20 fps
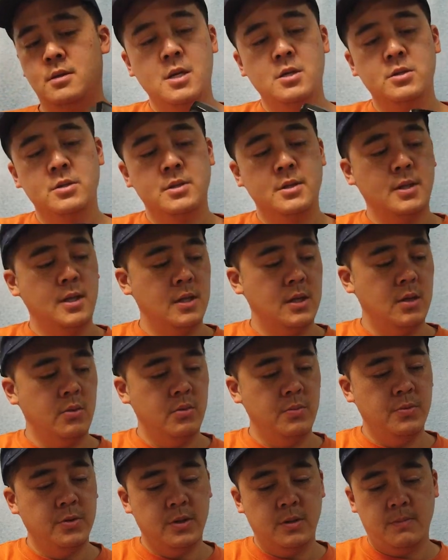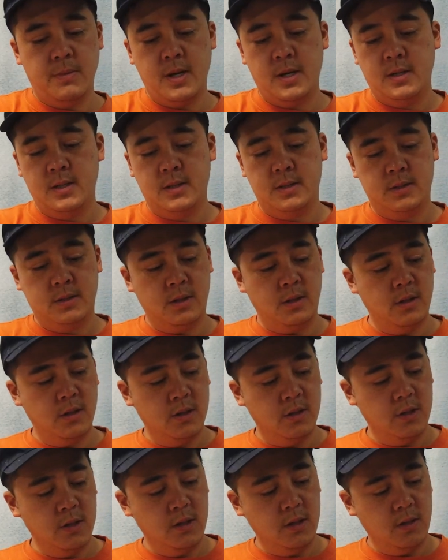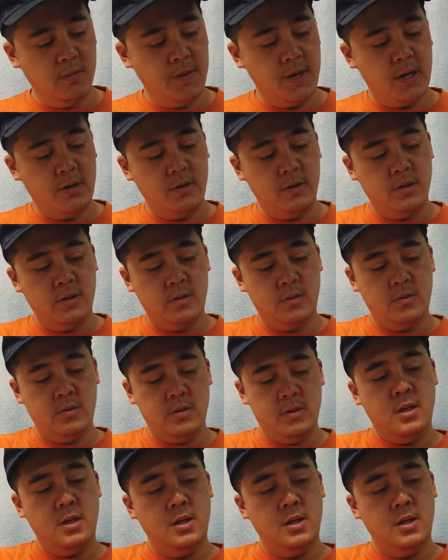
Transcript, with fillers: Interesting that they would put the magnets on the battery though.